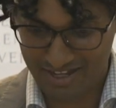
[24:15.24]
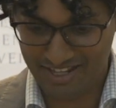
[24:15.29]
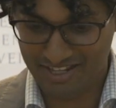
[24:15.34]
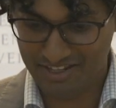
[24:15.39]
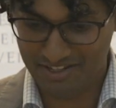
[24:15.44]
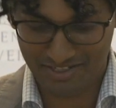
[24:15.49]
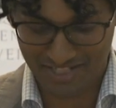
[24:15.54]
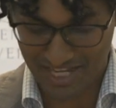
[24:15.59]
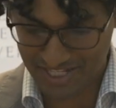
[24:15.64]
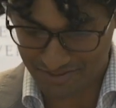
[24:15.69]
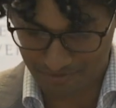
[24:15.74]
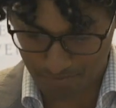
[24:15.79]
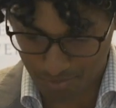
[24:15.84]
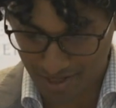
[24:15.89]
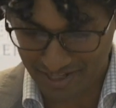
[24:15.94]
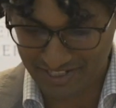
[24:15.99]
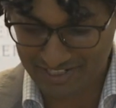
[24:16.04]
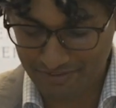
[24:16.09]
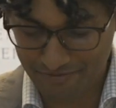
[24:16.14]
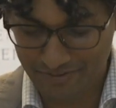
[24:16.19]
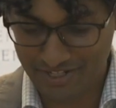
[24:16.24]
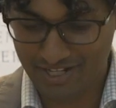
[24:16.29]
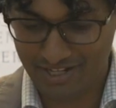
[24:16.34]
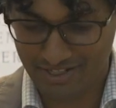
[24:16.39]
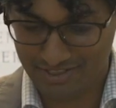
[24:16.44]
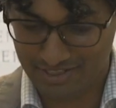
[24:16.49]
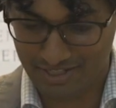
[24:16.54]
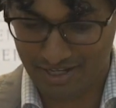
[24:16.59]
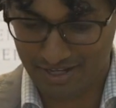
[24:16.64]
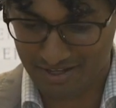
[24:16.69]
in the sense of productivity,
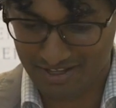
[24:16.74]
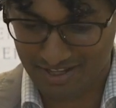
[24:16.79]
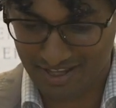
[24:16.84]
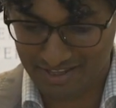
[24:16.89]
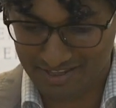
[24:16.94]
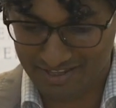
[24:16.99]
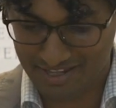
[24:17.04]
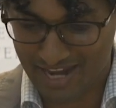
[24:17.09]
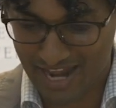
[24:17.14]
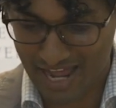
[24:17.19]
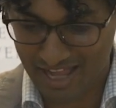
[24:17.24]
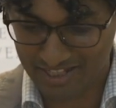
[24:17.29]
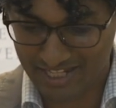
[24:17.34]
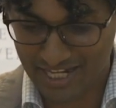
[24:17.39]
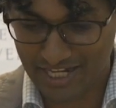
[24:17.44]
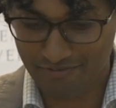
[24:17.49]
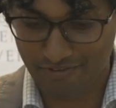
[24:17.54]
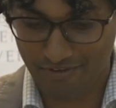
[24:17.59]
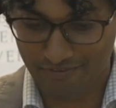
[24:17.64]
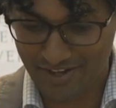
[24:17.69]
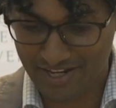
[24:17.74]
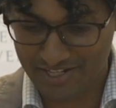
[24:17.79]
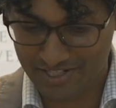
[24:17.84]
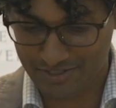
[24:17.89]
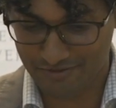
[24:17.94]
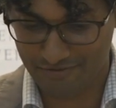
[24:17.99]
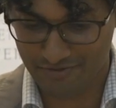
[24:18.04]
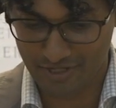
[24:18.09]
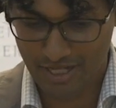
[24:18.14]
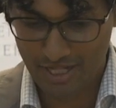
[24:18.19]
it's the allocative
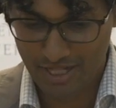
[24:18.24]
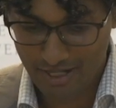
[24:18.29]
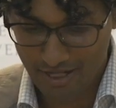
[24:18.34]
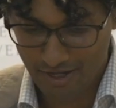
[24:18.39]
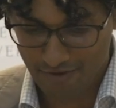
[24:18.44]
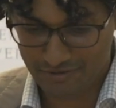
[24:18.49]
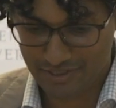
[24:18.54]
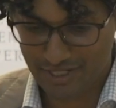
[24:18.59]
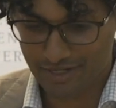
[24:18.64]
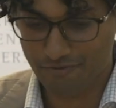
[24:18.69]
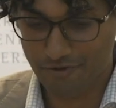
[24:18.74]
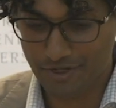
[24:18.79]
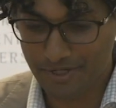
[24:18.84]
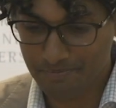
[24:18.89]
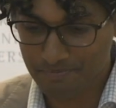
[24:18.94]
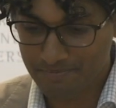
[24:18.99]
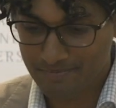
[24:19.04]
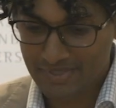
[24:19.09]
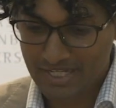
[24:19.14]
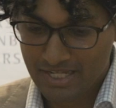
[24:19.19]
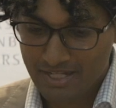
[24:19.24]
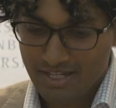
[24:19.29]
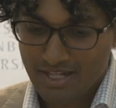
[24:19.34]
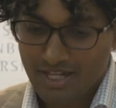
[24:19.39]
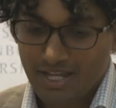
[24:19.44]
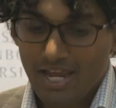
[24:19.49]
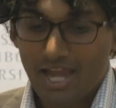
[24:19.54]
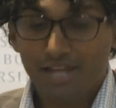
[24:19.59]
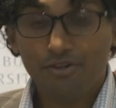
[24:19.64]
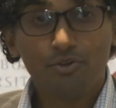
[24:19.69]
advantage of slavery.
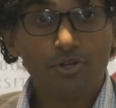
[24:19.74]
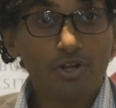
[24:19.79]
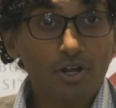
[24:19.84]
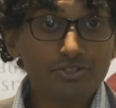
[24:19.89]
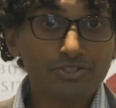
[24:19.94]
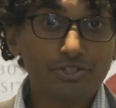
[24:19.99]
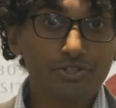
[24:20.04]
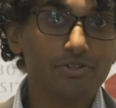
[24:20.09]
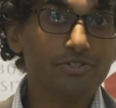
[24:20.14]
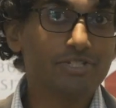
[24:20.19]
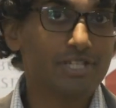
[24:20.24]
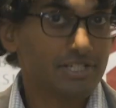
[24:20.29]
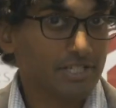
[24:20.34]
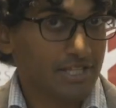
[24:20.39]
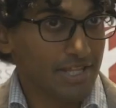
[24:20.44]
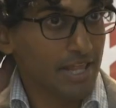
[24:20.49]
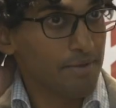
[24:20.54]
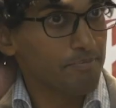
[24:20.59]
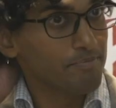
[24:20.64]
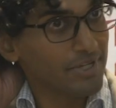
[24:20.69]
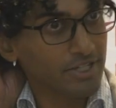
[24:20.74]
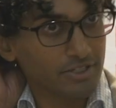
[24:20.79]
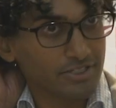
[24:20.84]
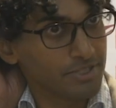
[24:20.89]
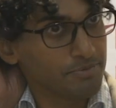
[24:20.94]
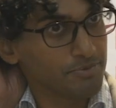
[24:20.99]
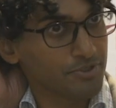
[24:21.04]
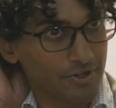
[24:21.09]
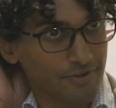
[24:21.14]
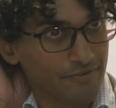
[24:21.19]
And you can also use this to then
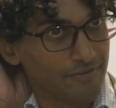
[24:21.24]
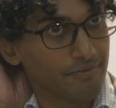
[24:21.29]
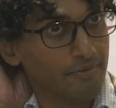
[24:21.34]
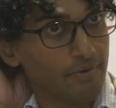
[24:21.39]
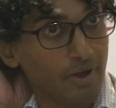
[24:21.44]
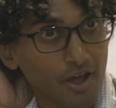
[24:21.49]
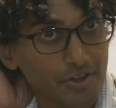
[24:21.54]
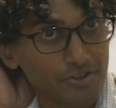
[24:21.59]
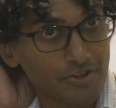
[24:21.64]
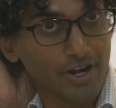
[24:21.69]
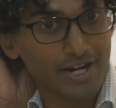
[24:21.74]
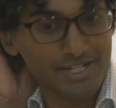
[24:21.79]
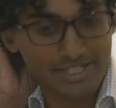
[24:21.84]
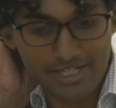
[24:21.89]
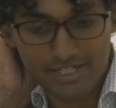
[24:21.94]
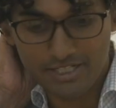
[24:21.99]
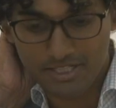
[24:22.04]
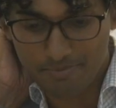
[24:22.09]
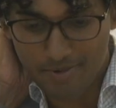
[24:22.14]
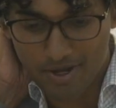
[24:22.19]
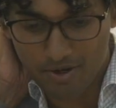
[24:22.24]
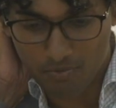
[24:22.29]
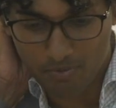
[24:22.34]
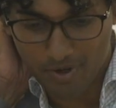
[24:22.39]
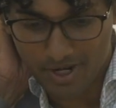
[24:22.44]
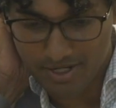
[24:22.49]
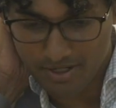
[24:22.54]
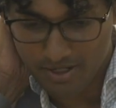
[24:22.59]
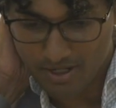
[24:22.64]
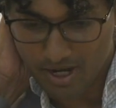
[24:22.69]
build some sort of other ideas about
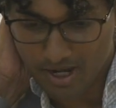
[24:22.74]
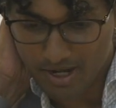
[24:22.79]
what